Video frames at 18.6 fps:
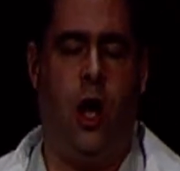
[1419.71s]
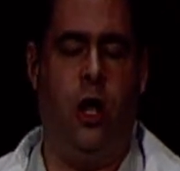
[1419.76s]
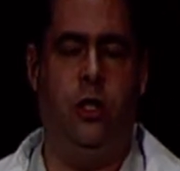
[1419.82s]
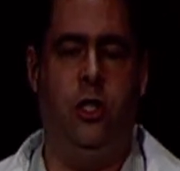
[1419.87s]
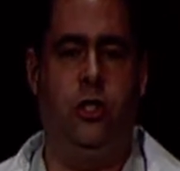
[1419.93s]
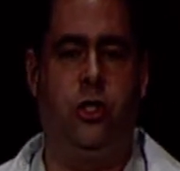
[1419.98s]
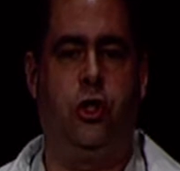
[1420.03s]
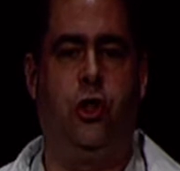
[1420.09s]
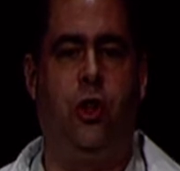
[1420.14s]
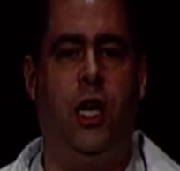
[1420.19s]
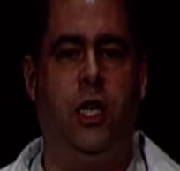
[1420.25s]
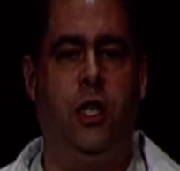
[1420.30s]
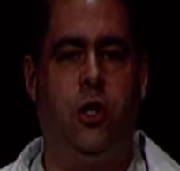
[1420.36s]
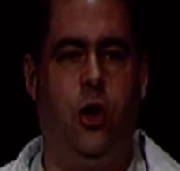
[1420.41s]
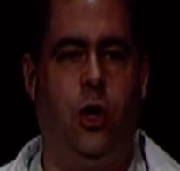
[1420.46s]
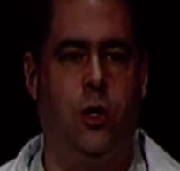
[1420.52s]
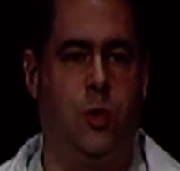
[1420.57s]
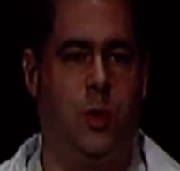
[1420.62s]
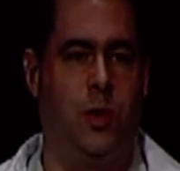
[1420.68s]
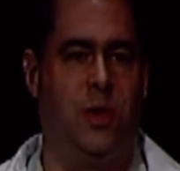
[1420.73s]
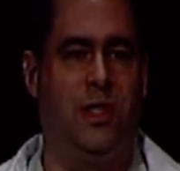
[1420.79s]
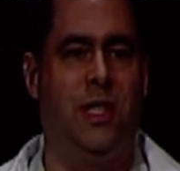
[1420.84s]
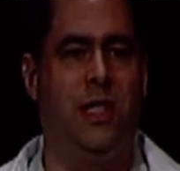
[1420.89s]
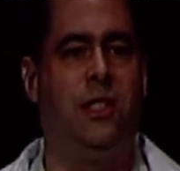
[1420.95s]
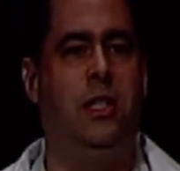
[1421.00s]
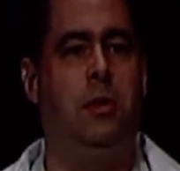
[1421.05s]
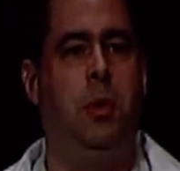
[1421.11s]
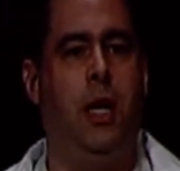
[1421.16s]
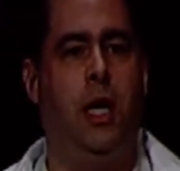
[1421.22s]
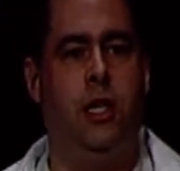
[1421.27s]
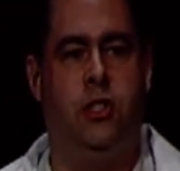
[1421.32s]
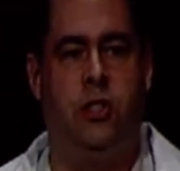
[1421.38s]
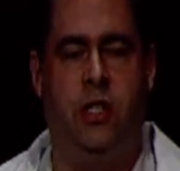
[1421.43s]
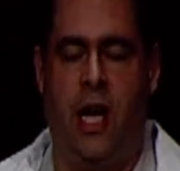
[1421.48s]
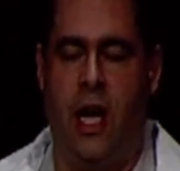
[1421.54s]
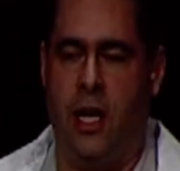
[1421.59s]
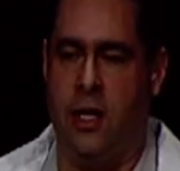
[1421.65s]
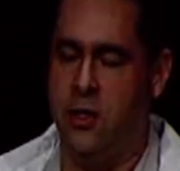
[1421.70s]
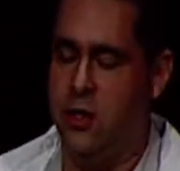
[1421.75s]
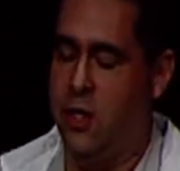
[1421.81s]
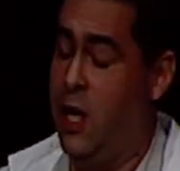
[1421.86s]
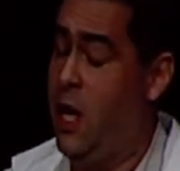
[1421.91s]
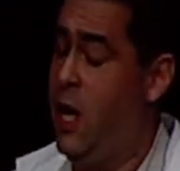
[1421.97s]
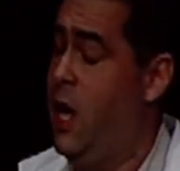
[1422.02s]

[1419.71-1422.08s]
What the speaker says: these training calls with 60-page decks.